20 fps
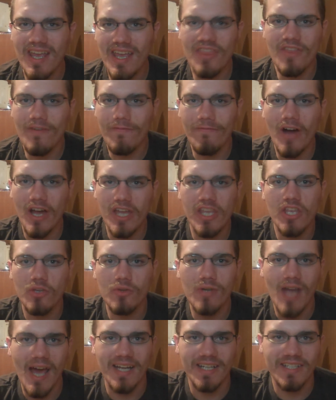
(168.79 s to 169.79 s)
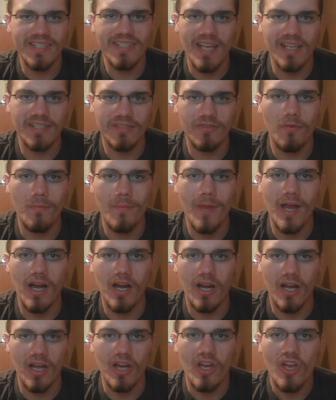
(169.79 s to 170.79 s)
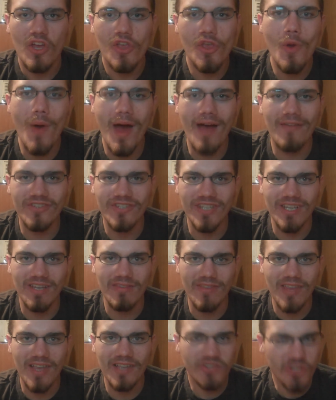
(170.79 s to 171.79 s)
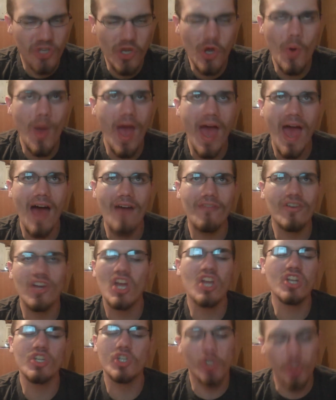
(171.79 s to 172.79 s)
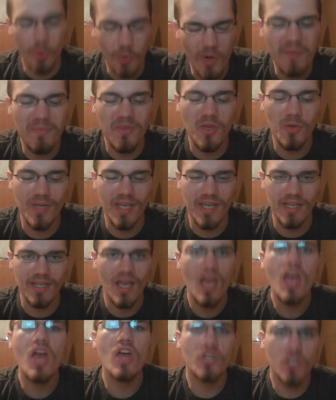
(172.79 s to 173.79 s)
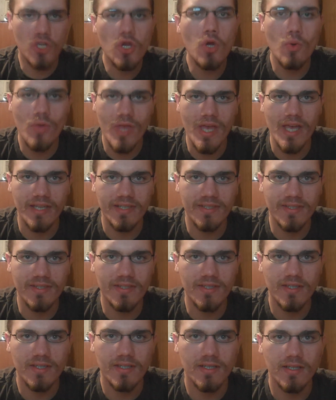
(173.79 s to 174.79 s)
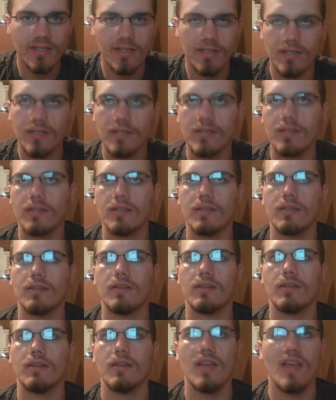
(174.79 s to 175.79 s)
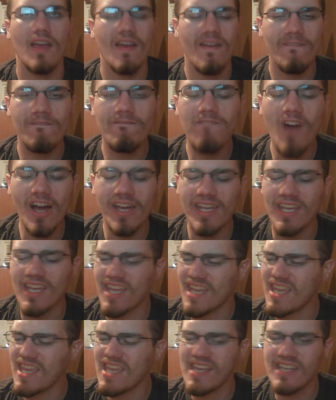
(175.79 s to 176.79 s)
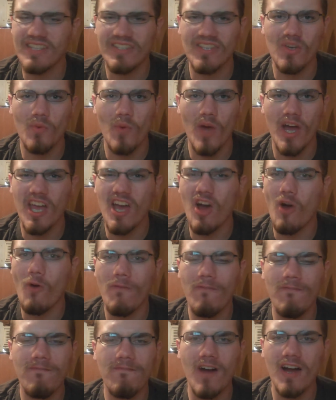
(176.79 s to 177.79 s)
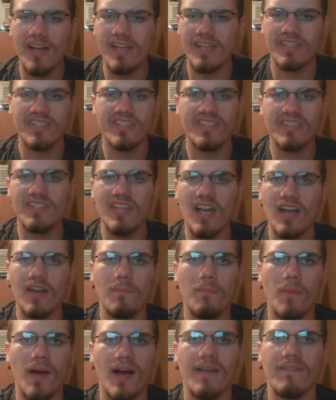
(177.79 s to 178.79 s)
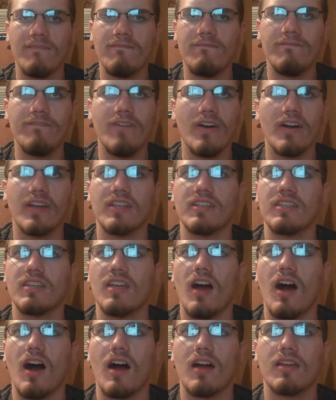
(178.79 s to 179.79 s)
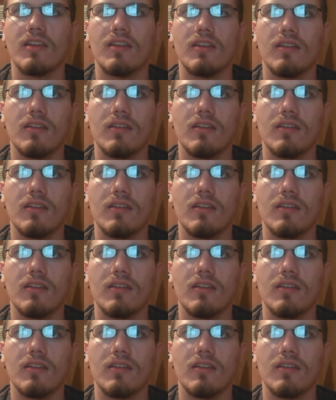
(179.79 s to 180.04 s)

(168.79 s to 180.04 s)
in the fucking United States of America. You have seen this. You have contributed to this. Fucking easy way. Oh, fucking suck my fucking cock.